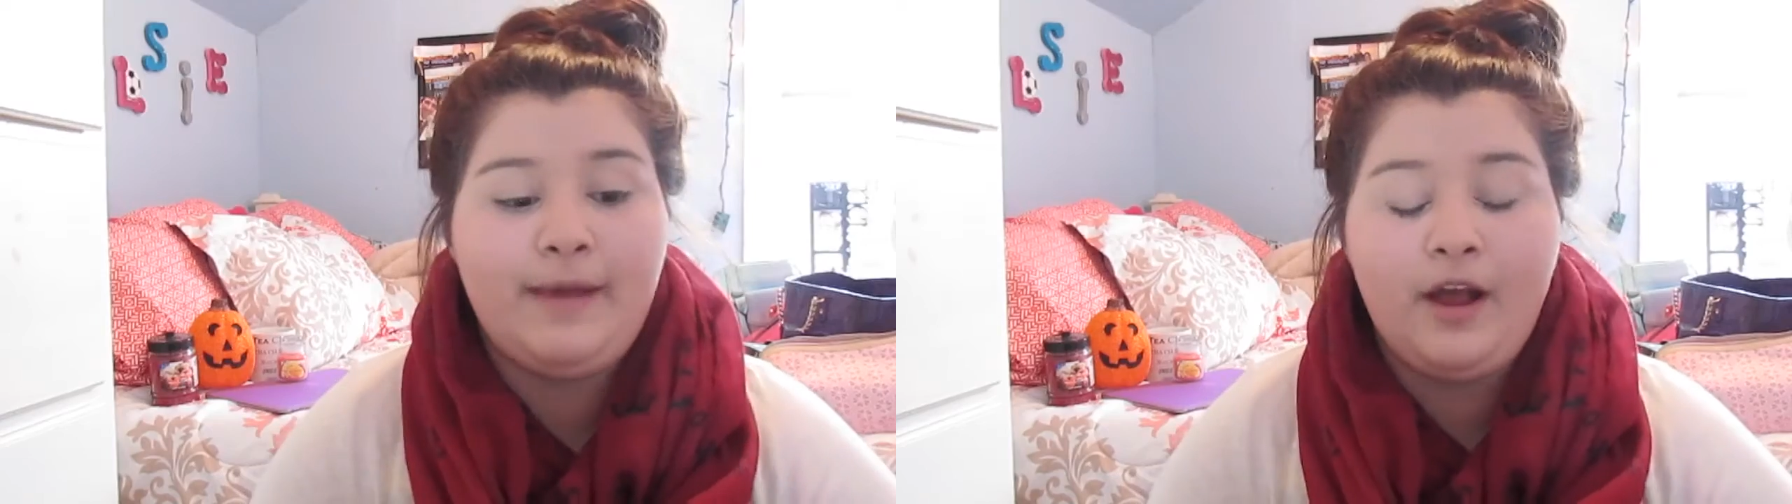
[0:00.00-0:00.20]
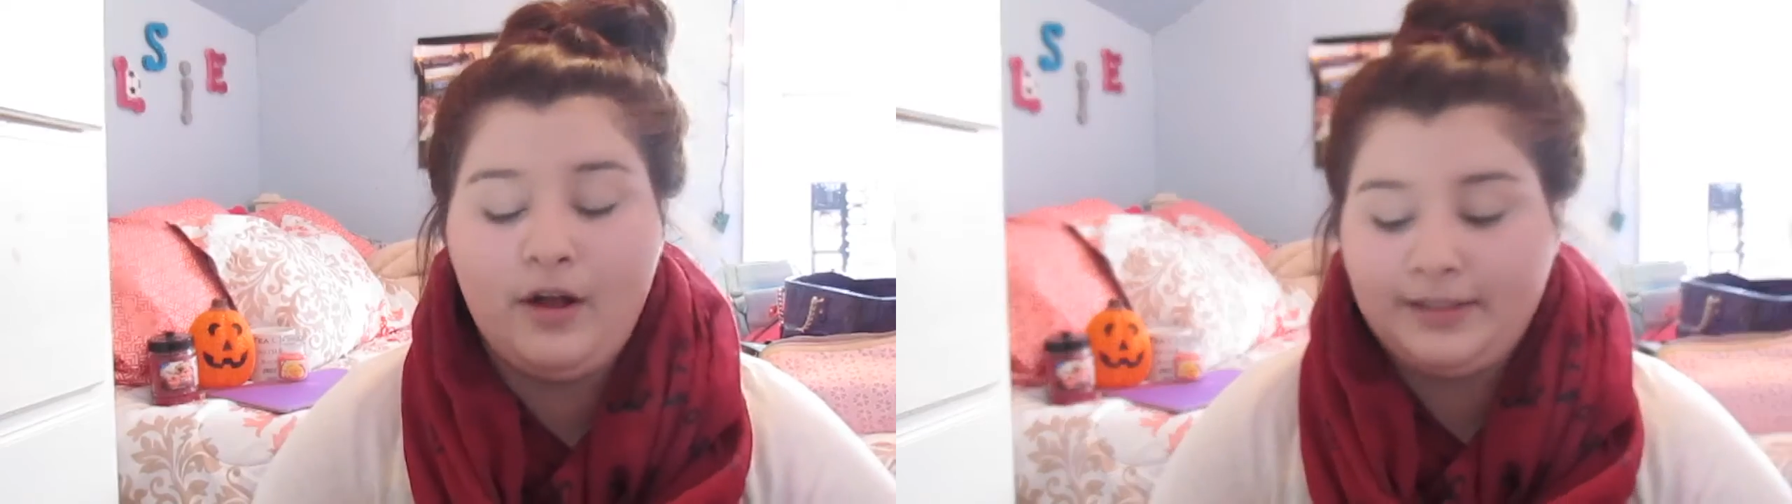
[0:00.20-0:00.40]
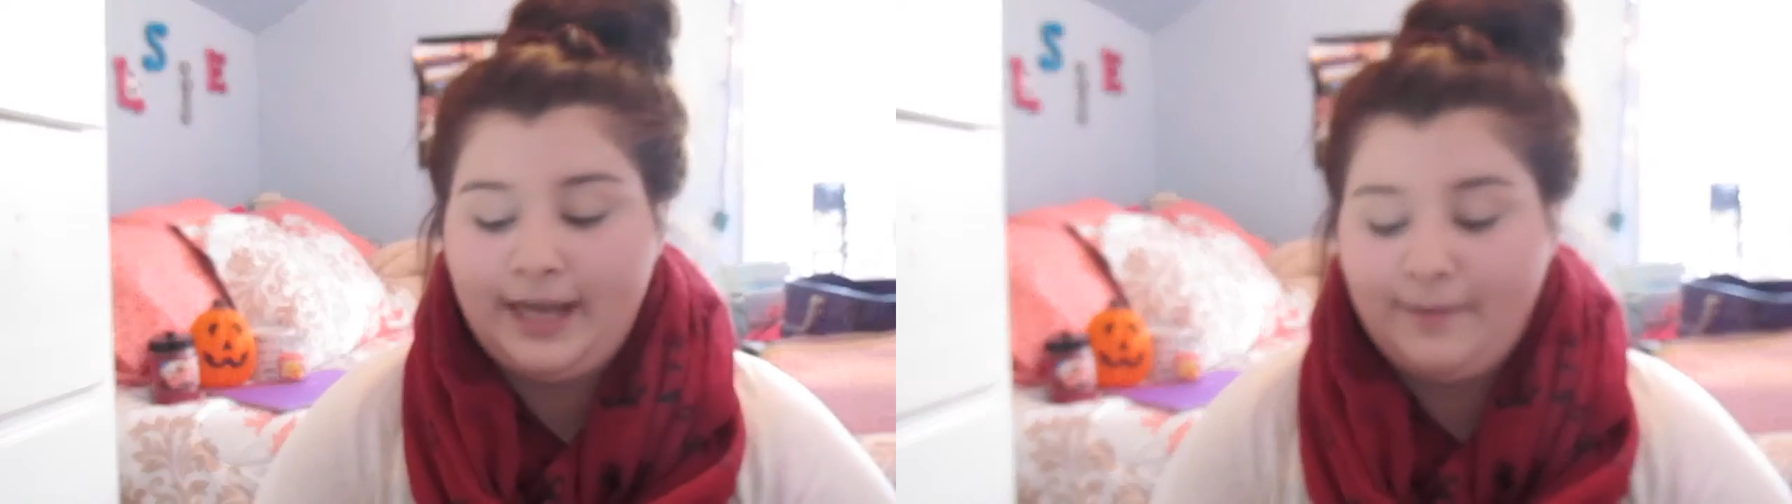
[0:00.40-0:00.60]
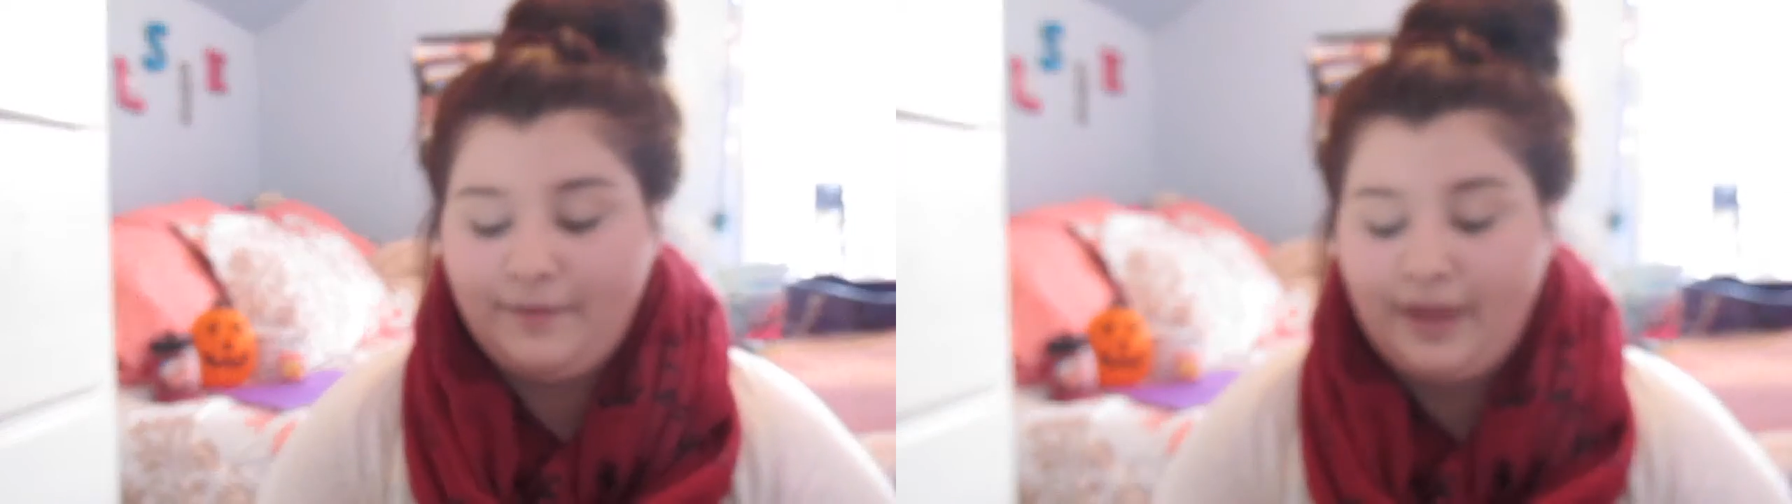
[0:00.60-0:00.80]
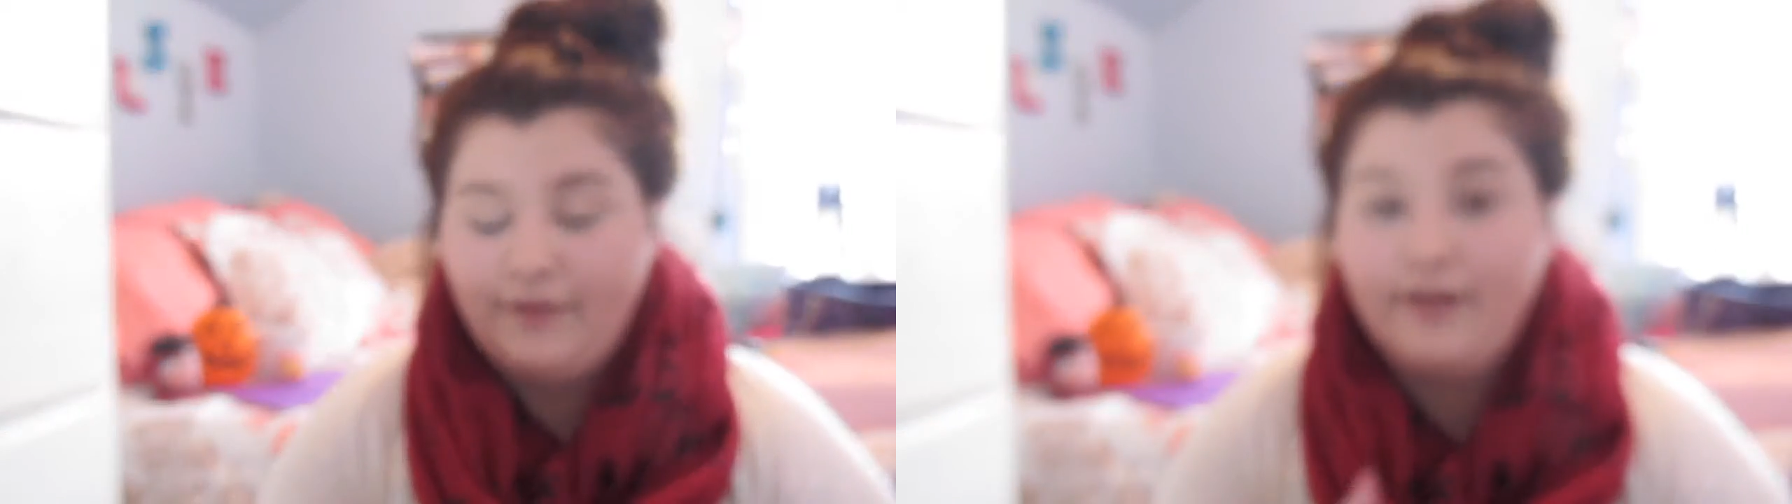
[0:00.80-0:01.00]
my all-time
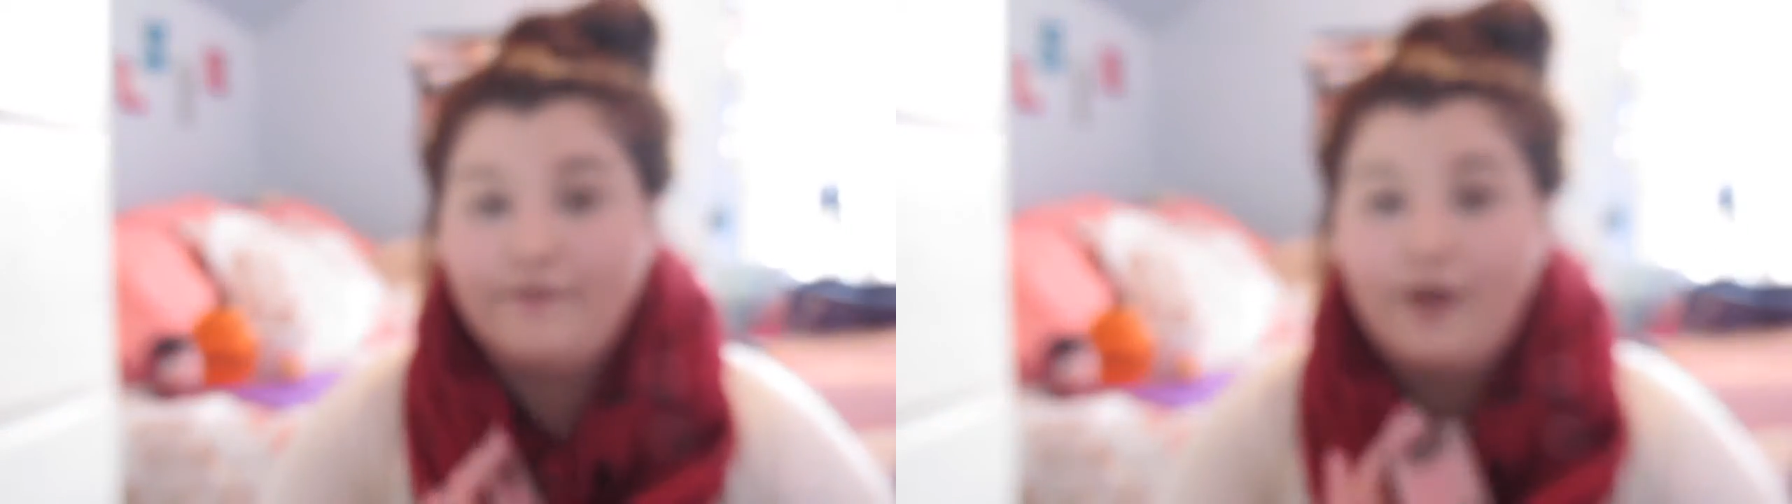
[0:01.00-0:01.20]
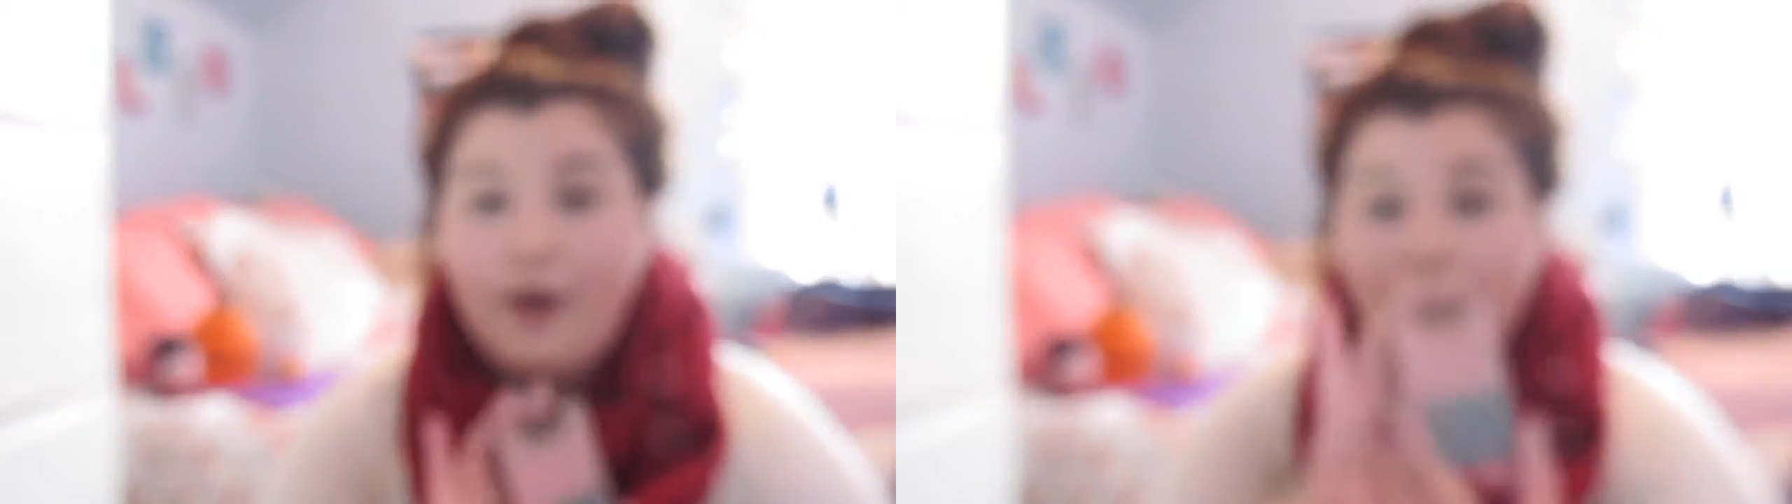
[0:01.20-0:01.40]
favorite fall